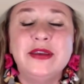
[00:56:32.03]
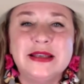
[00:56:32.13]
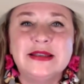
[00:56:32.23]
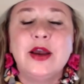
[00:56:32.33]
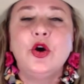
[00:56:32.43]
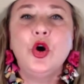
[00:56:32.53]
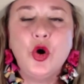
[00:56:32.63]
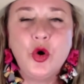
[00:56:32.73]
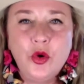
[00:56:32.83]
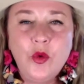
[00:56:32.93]
This is
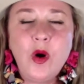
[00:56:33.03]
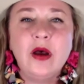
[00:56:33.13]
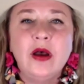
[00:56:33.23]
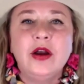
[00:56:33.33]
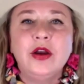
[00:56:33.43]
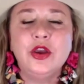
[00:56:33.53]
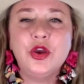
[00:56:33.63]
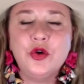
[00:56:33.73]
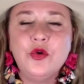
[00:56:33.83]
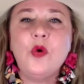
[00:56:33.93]
who
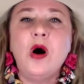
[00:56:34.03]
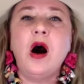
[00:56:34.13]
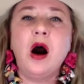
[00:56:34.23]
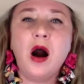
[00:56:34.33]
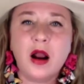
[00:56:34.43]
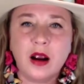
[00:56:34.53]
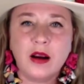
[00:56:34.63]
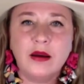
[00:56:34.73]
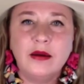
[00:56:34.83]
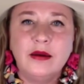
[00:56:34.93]
you
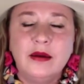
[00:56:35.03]
are.